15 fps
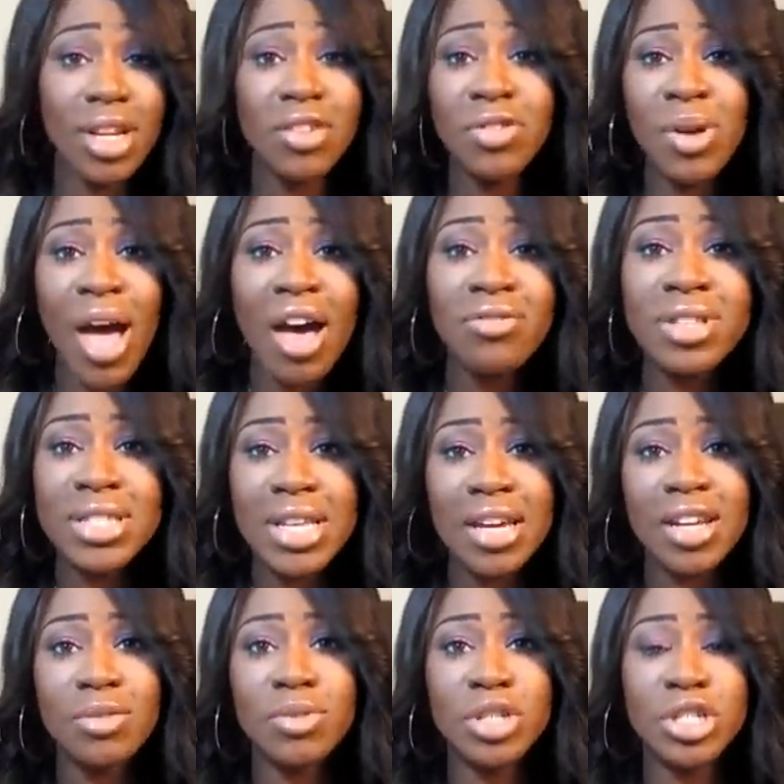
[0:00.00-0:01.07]
If you haven't
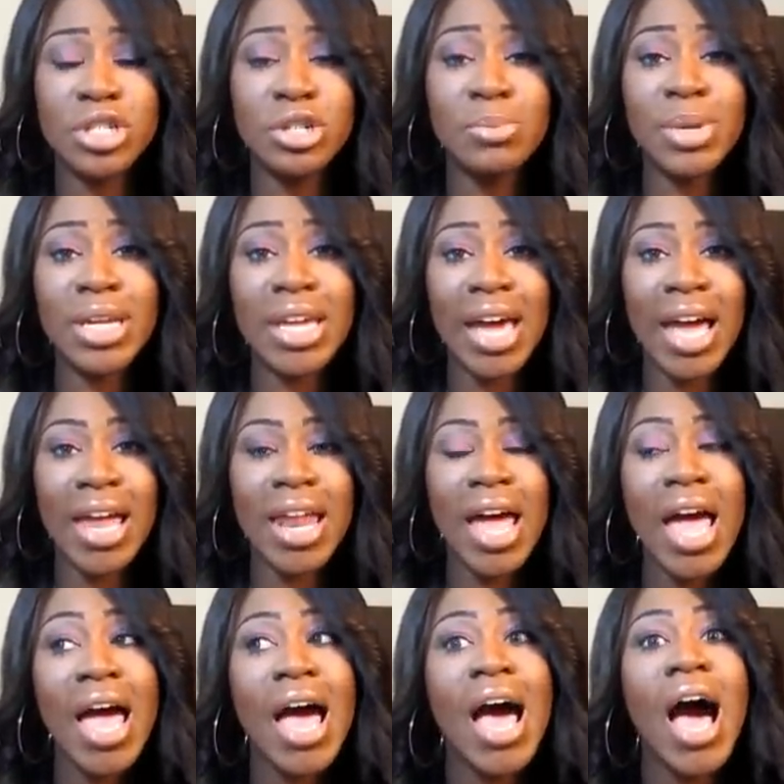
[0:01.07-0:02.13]
signed up with Shoemint yet,
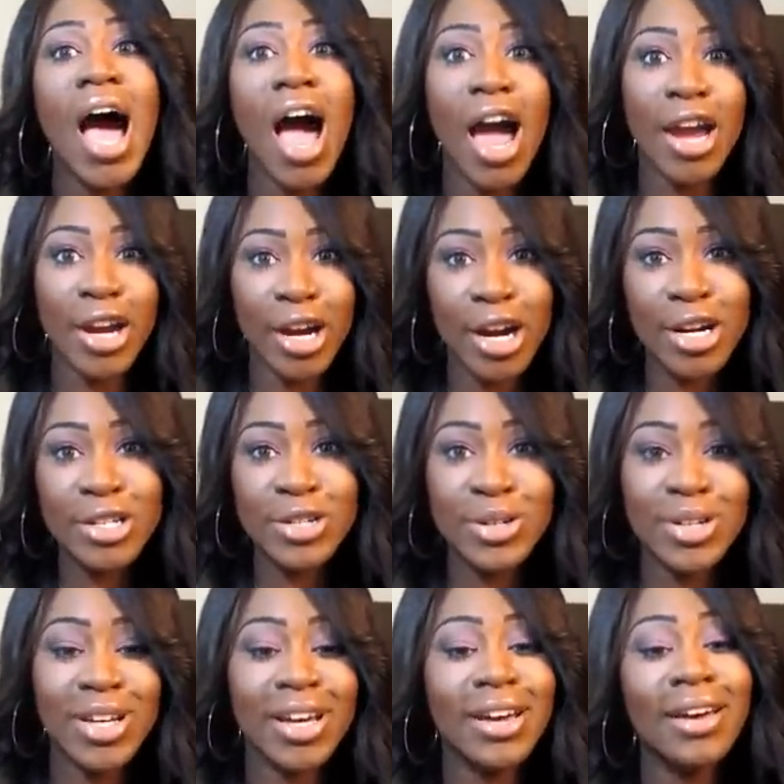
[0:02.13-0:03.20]
I encourage
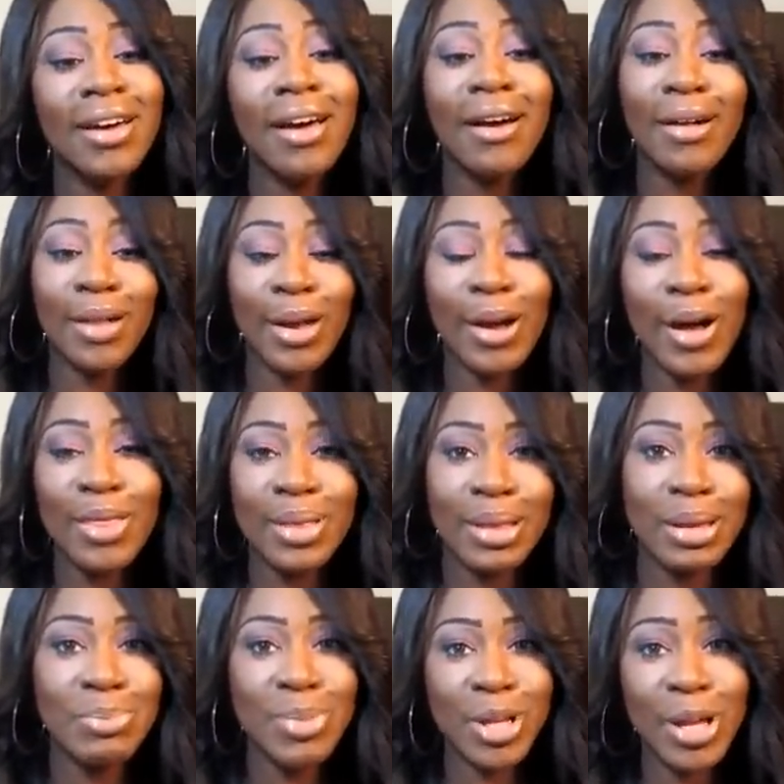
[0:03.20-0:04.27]
you to click on the
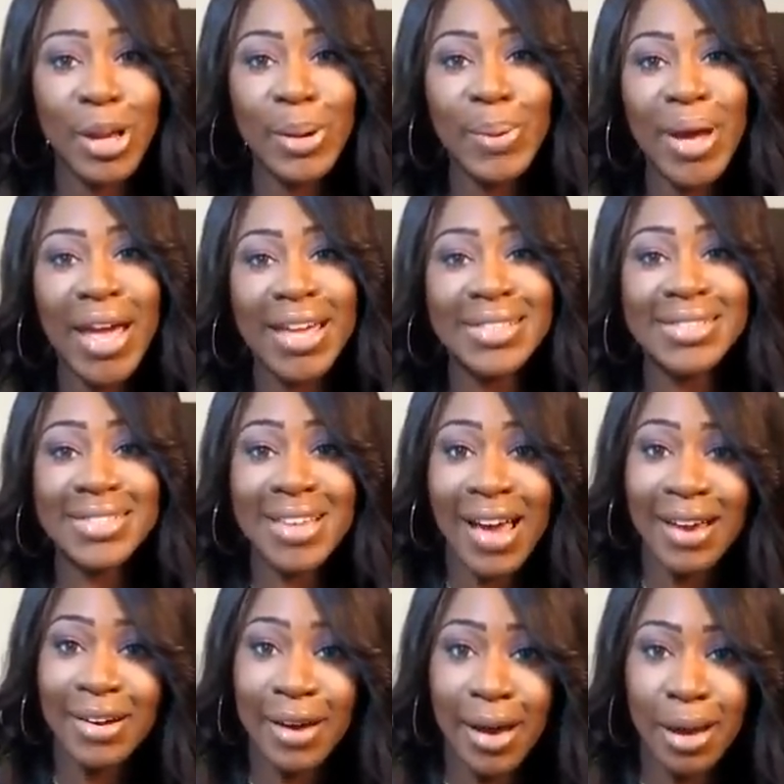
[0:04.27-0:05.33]
link below and
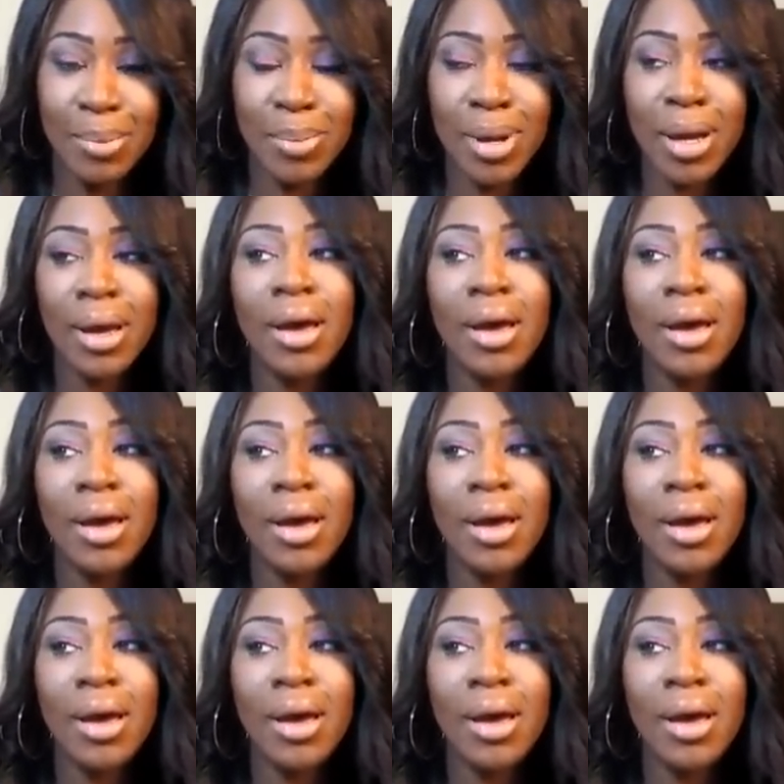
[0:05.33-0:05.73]
sign up.